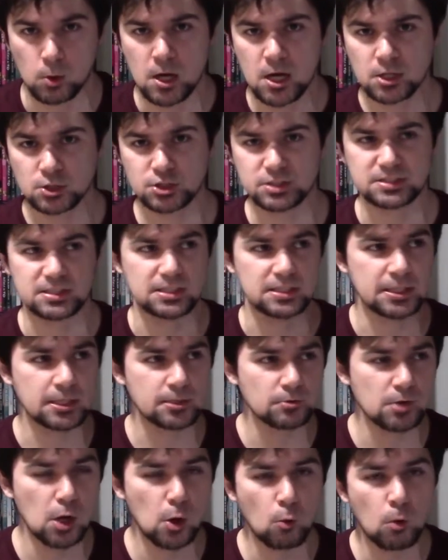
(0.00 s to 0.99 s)
Just De
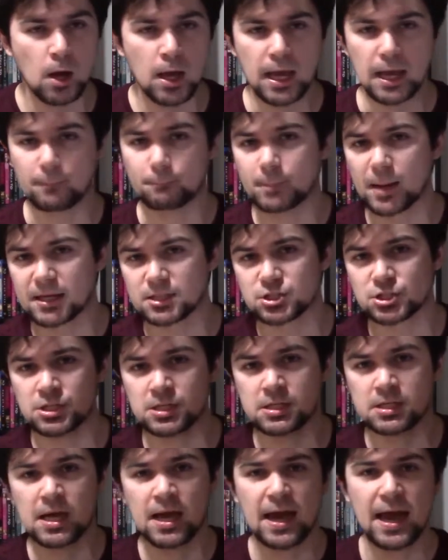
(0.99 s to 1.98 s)
Niro and
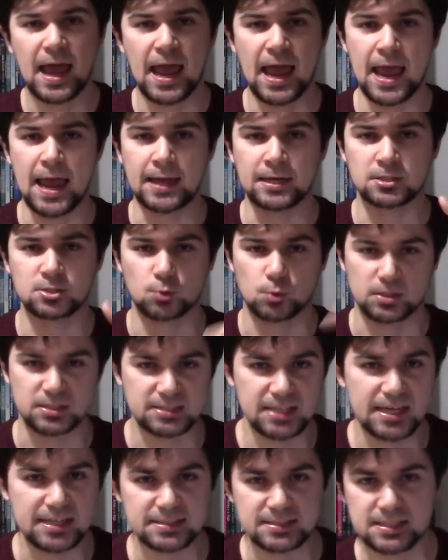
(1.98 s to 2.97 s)
Pesci and
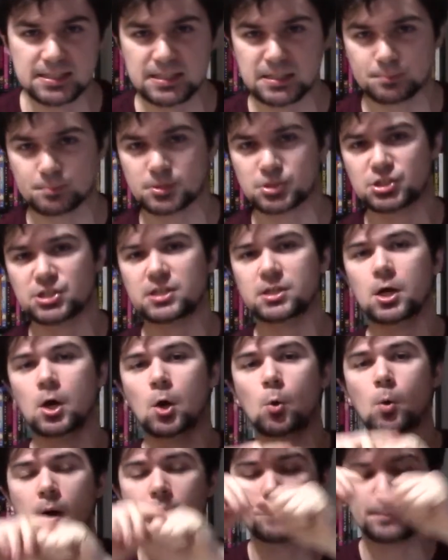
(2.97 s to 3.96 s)
Scorsese and Pacino
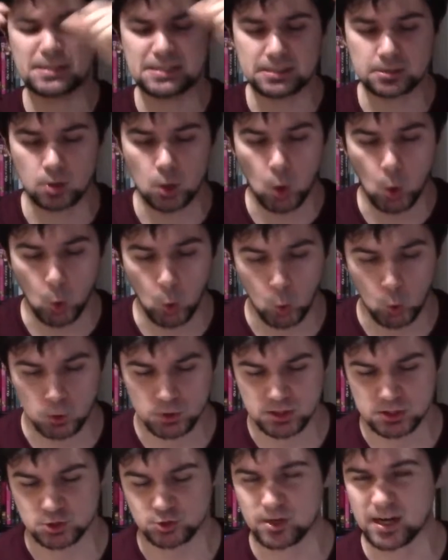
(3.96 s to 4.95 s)
being old
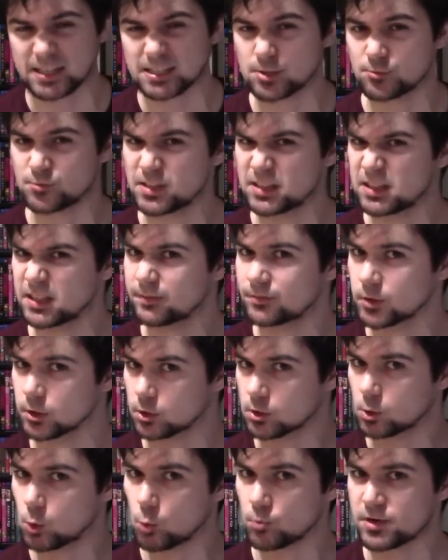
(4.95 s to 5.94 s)
and trying to relive their
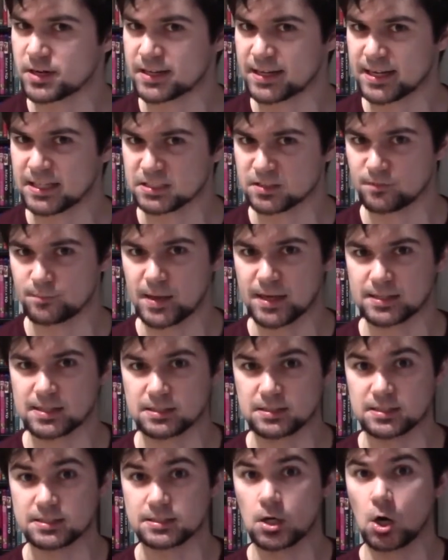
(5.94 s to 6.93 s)
glory days of making
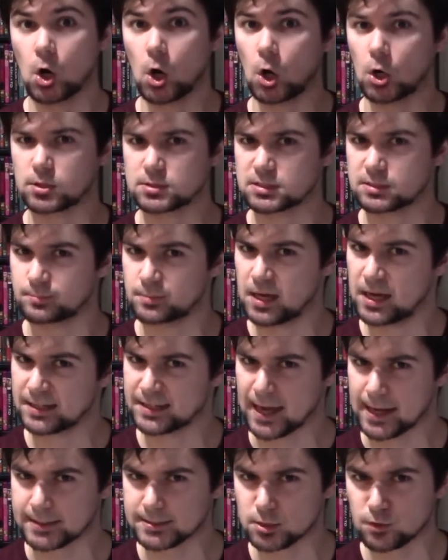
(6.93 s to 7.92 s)
these awesome
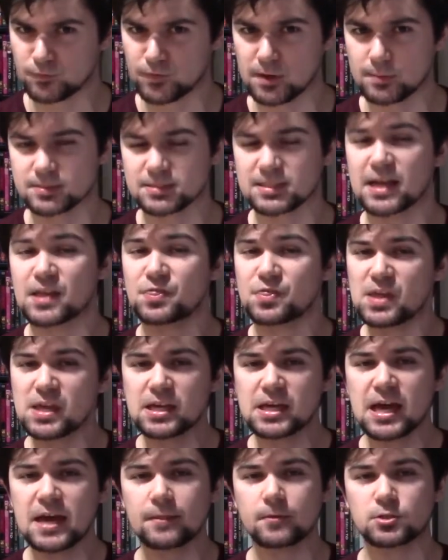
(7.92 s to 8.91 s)
gangster films. And I think
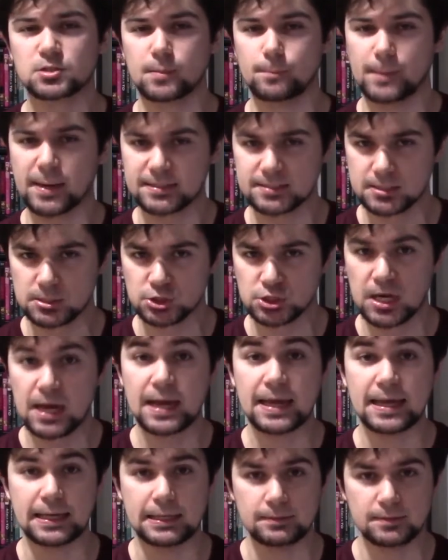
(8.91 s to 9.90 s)
there's a message
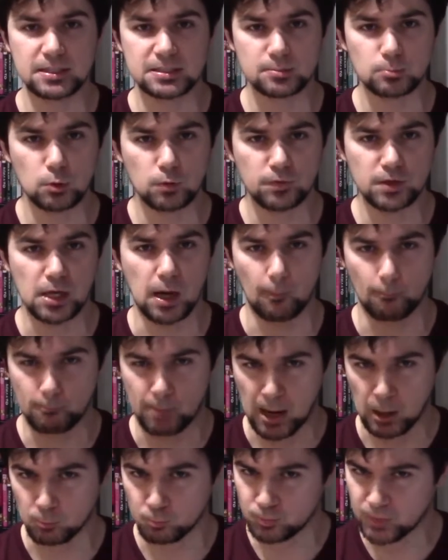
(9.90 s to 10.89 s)
in this movie
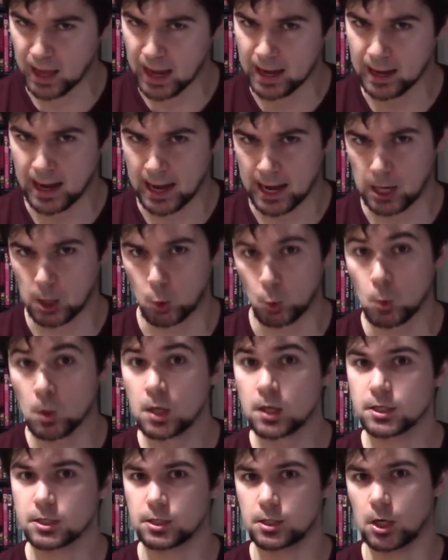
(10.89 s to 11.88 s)
about that, how,
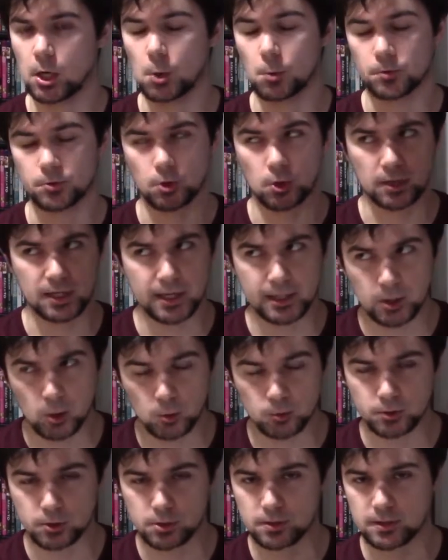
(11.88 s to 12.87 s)
they're all getting
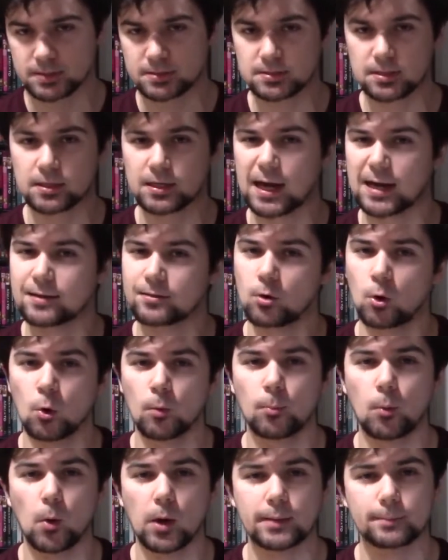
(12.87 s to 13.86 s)
older. That's kind of the whole
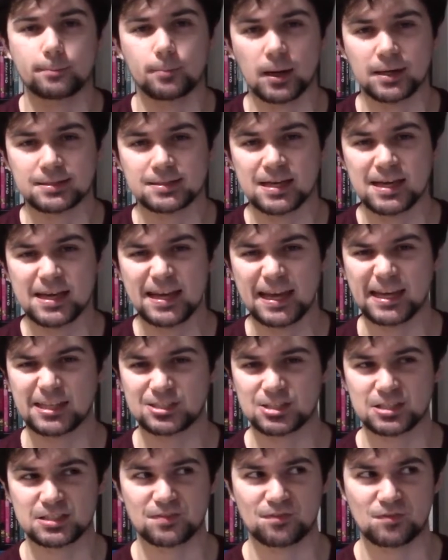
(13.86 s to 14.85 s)
point, but it
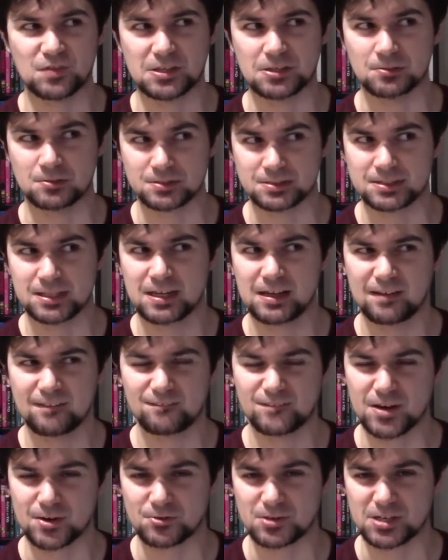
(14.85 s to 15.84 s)
just feels
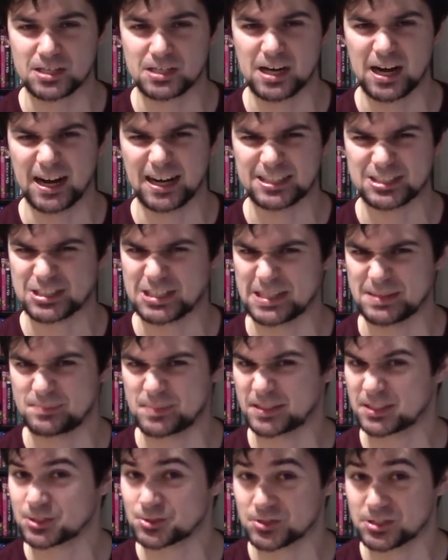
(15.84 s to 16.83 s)
very cheap
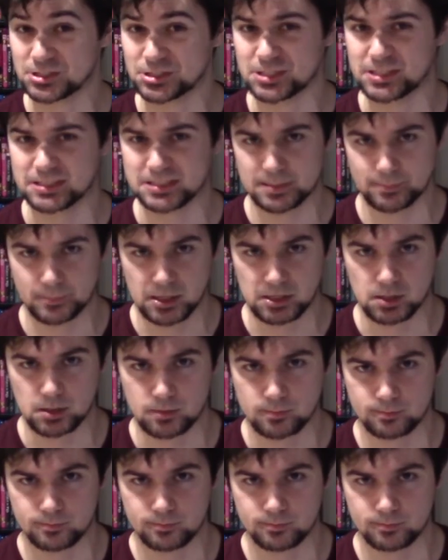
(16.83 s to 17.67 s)
and cringy to me.